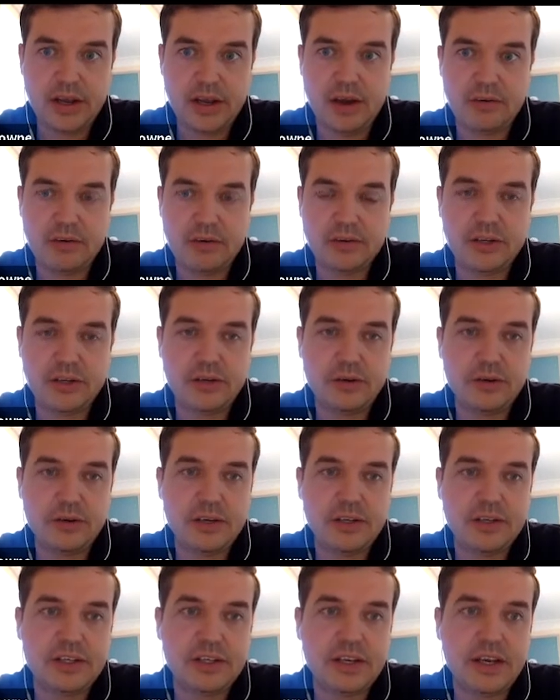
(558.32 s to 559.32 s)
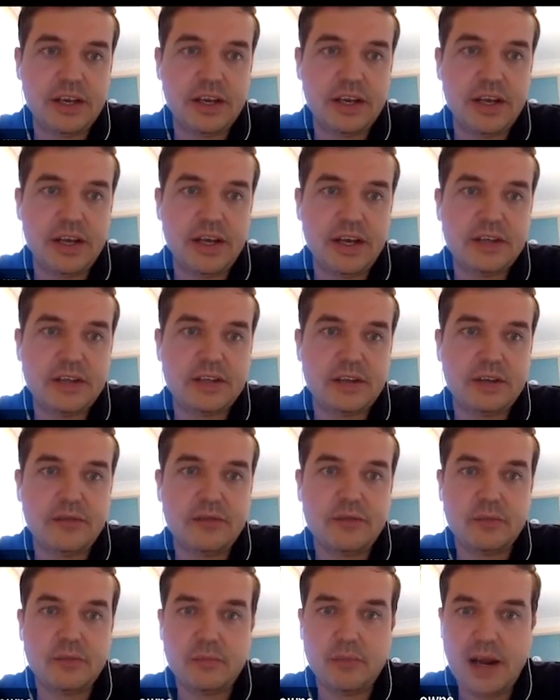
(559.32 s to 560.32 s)
areas that you can see here. So
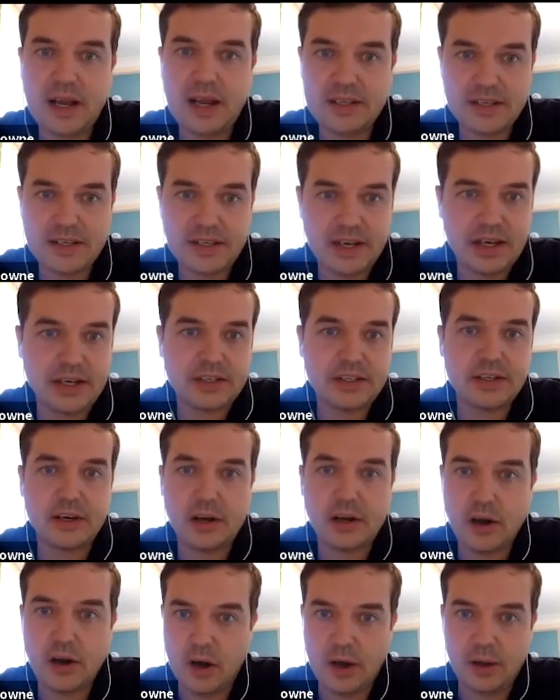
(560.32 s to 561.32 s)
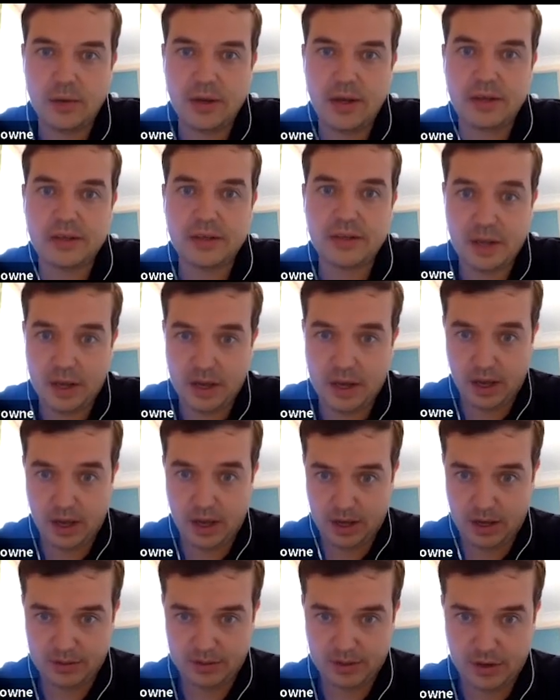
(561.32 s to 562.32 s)
from plastics to climate,
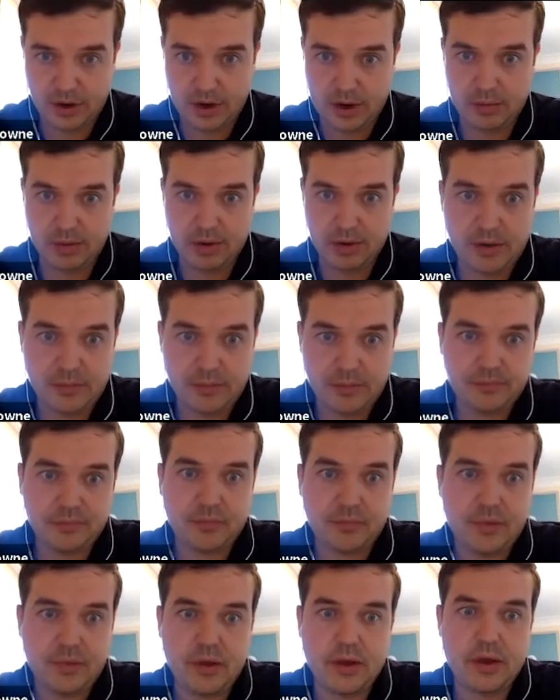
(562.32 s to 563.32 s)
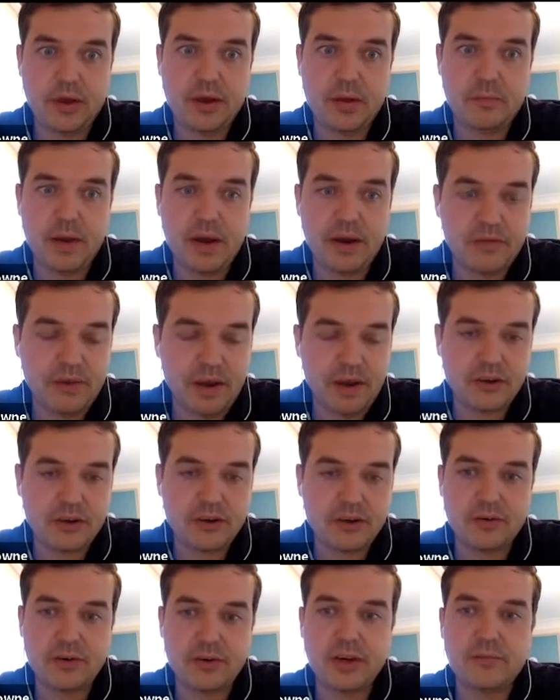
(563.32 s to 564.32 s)
cyber,
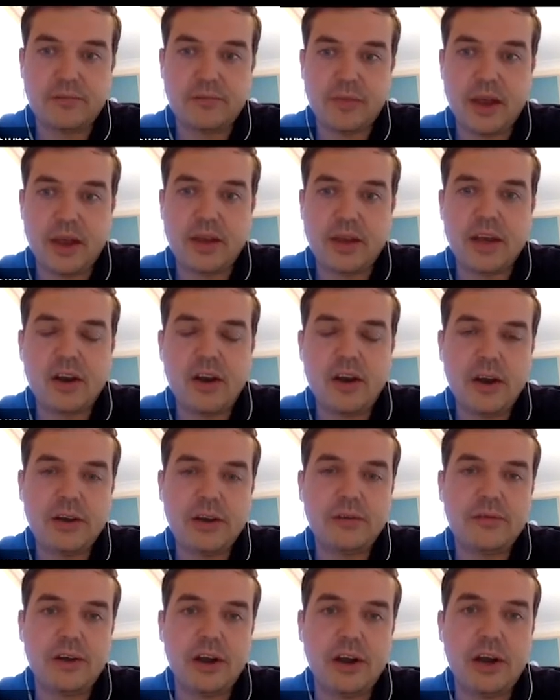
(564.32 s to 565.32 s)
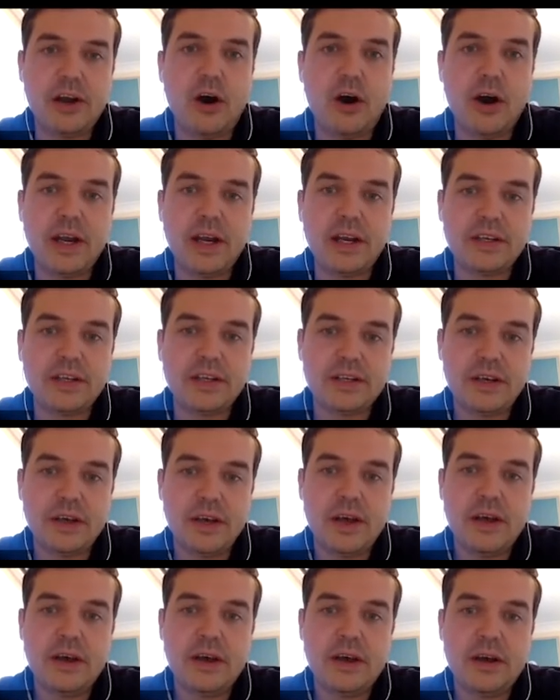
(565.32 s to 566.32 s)
manufacturing, and they're kind of aligned
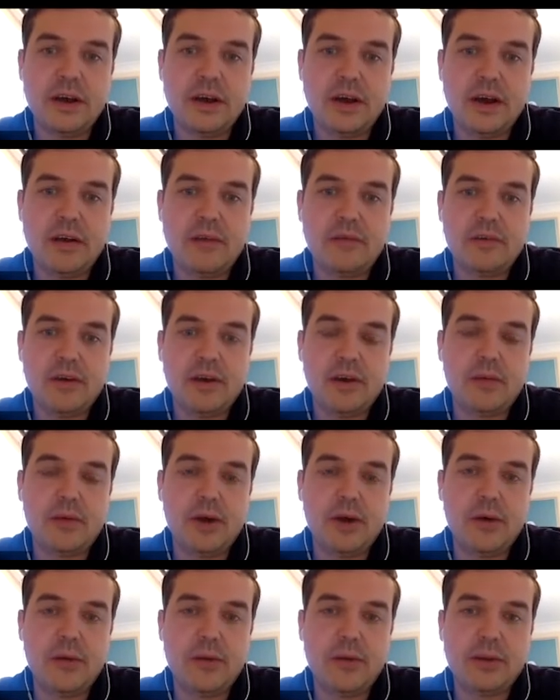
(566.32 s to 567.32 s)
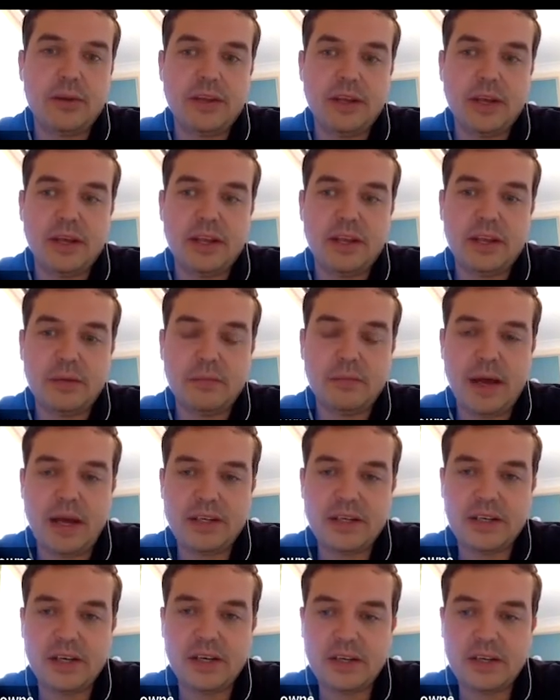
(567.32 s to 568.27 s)
very well with the thematic